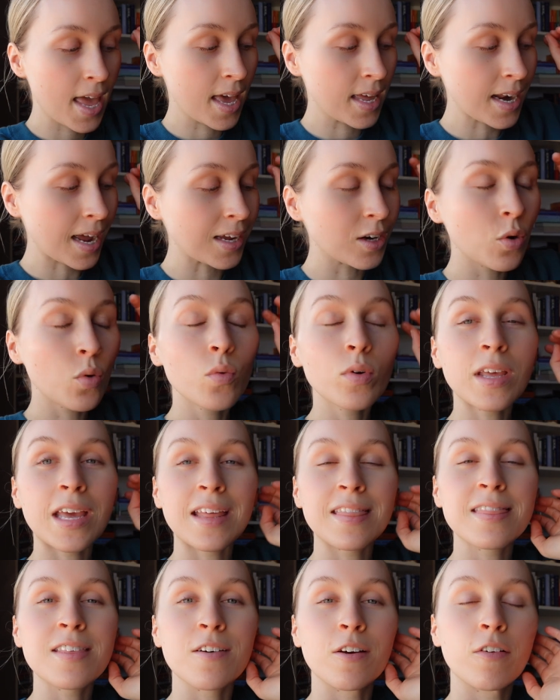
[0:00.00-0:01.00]
And I don't
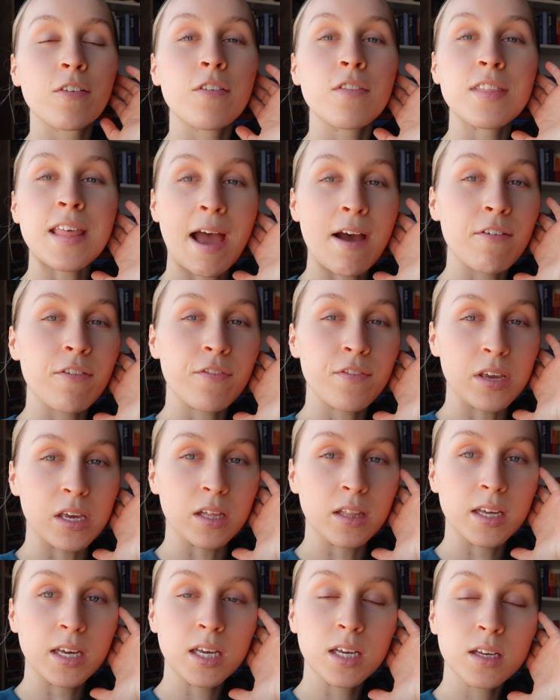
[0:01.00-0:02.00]
get that
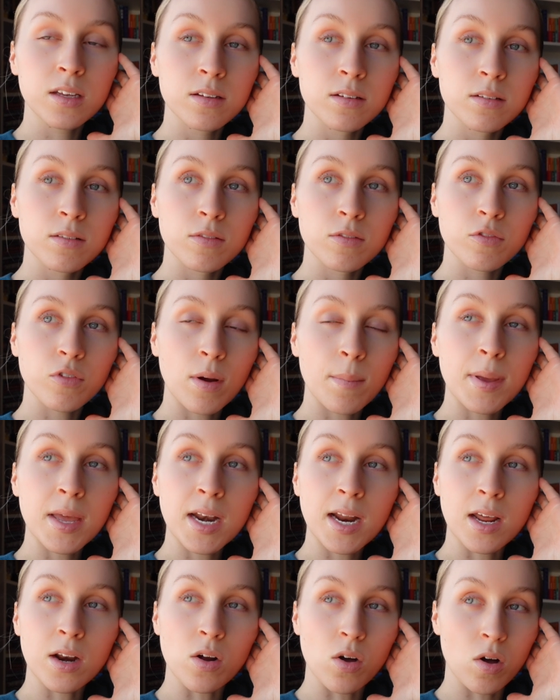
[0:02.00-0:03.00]
feeling from it
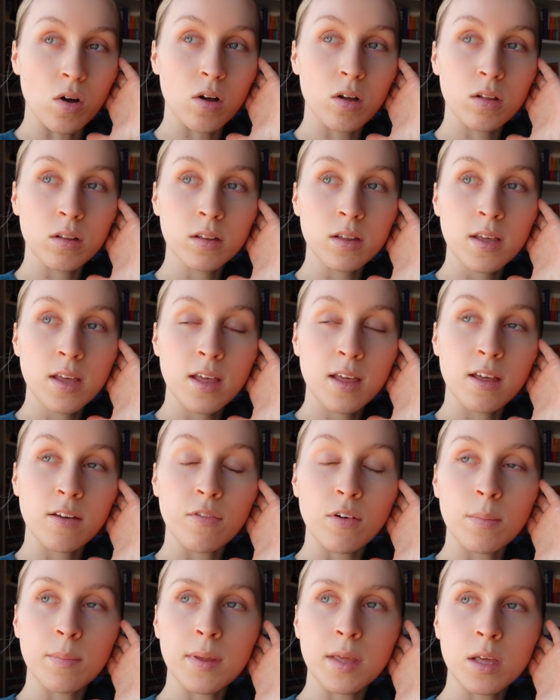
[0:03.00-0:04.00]
at all, if
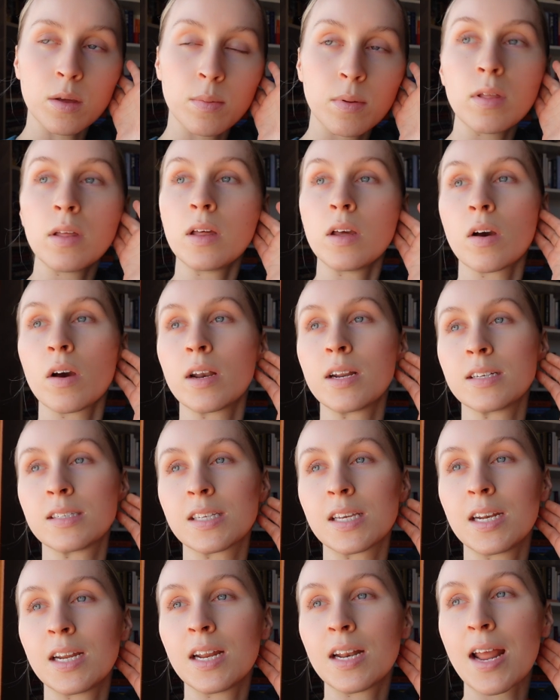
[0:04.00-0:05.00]
I'm being completely honest.
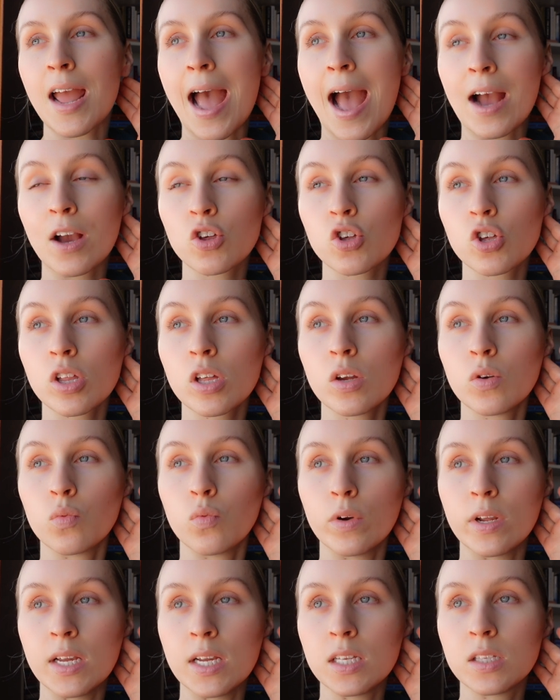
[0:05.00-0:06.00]
And it actually
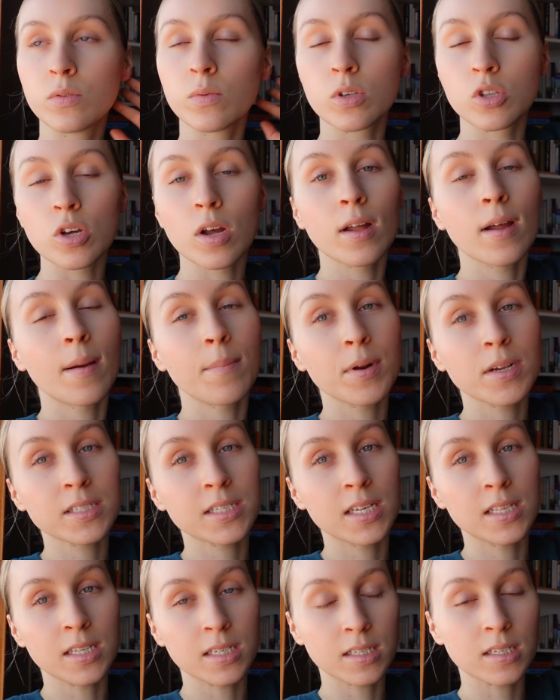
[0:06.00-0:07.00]
reads, which I'm not
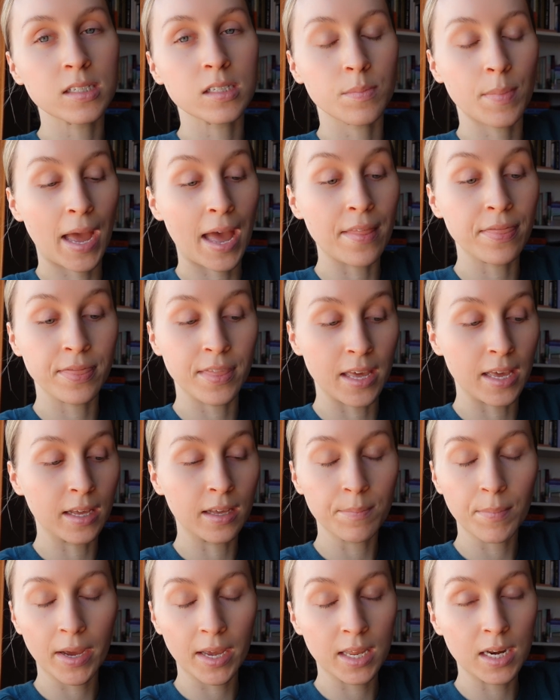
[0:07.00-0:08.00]
saying this is a bad thing
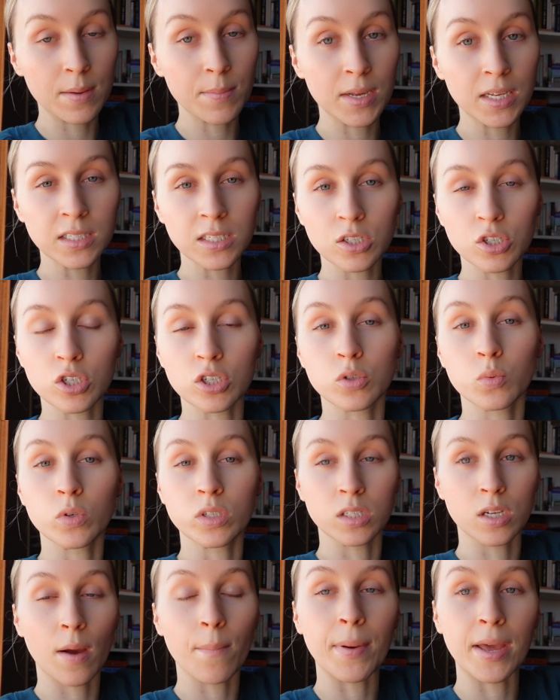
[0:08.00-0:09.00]
by any means, it just
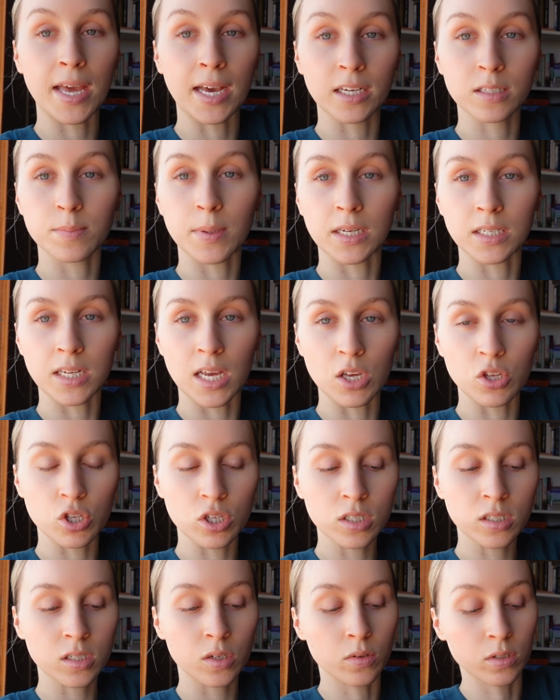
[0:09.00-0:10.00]
was not my
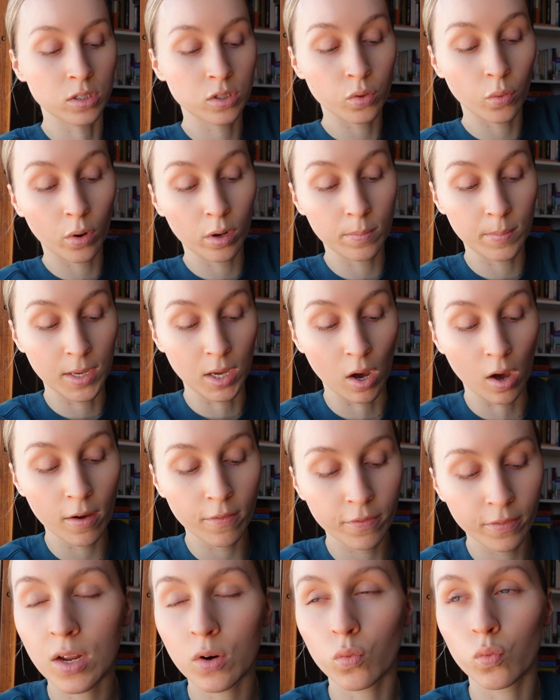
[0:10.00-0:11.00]
expectation, so it's throwing me
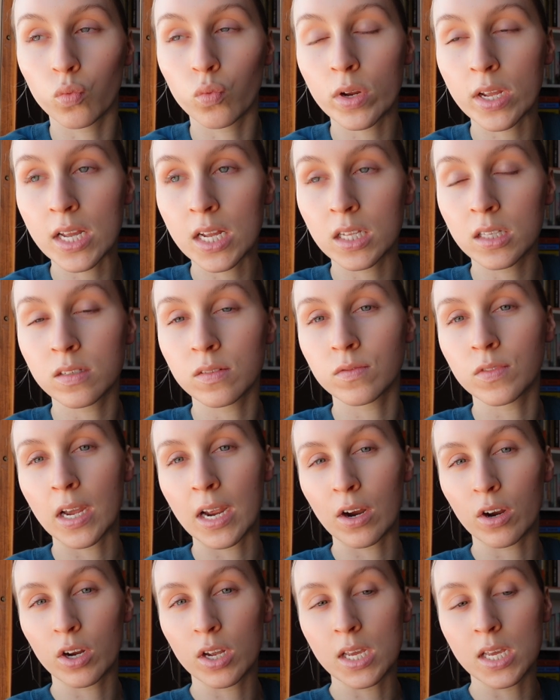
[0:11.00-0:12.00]
off. It reads
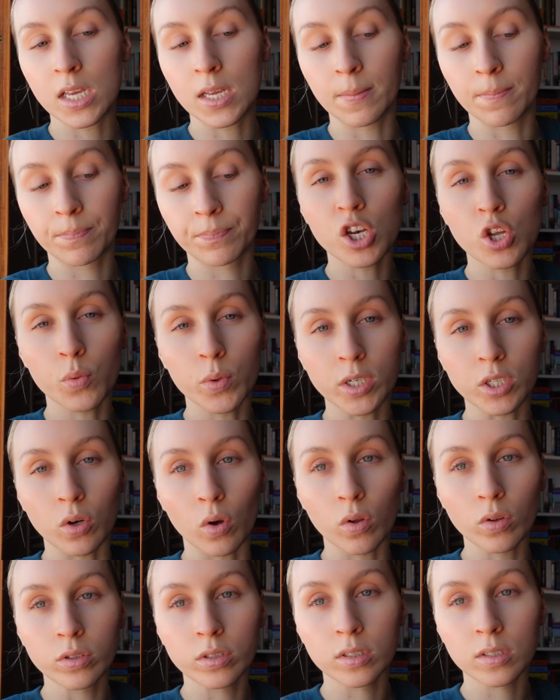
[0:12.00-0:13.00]
very new
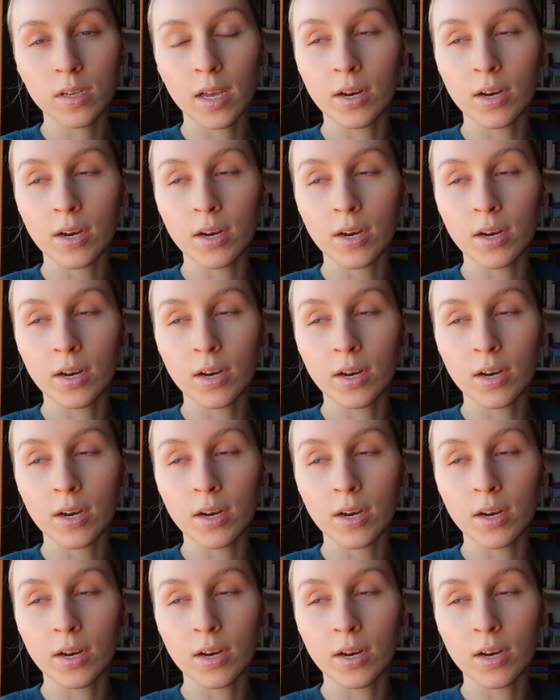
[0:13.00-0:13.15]
adult.